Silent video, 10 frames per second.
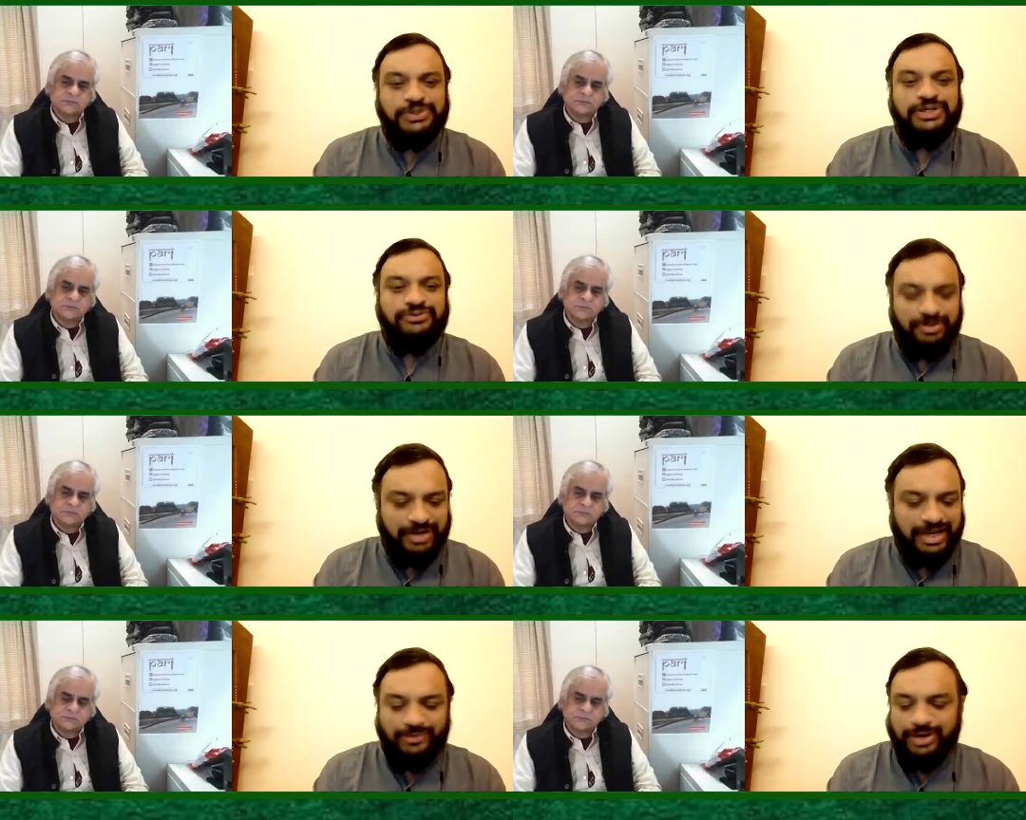Speaker 1: pushing
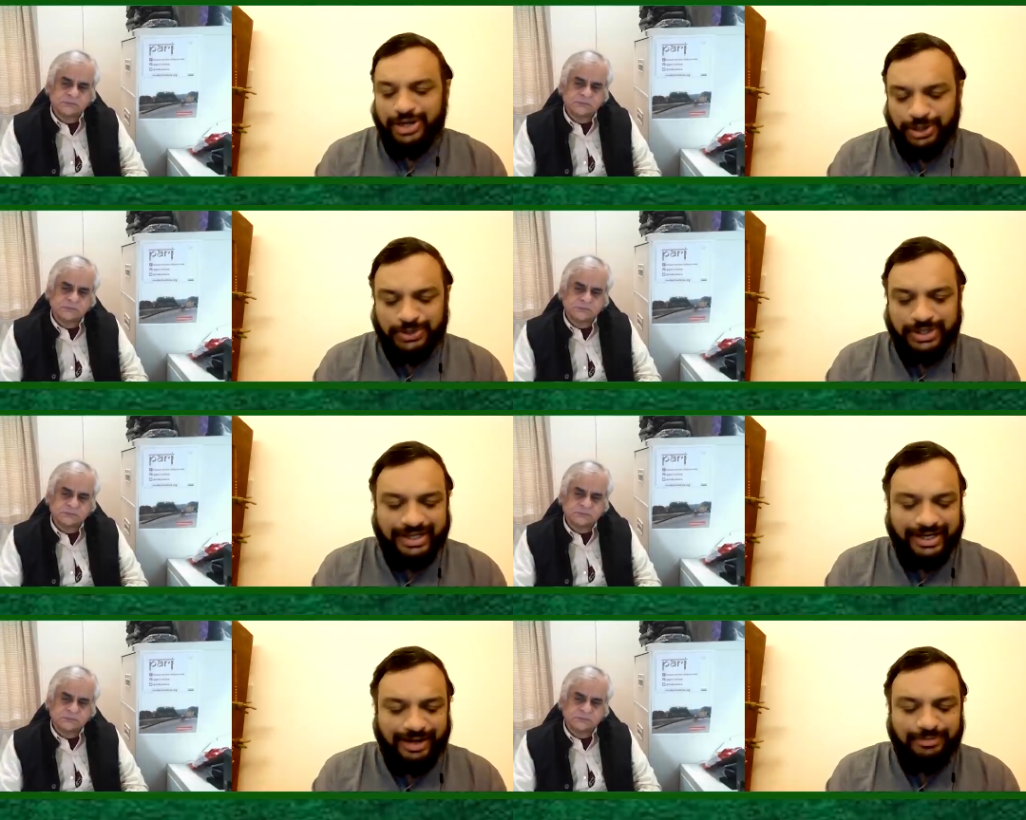from day one. Not
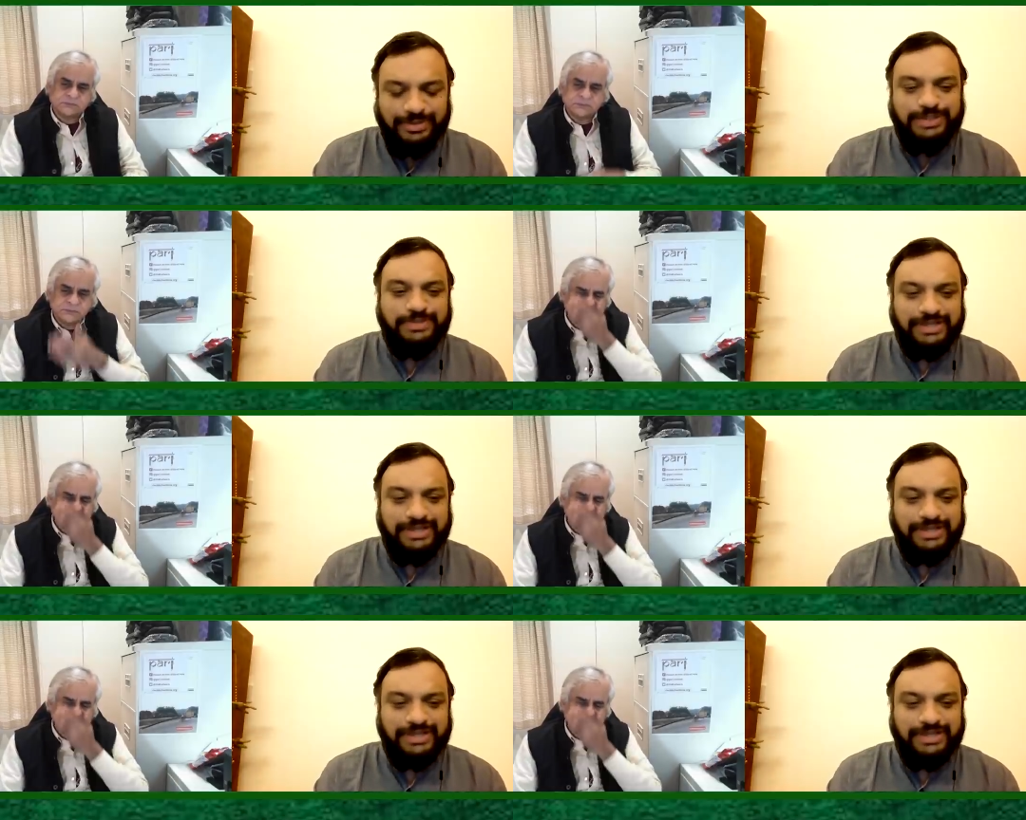only the government,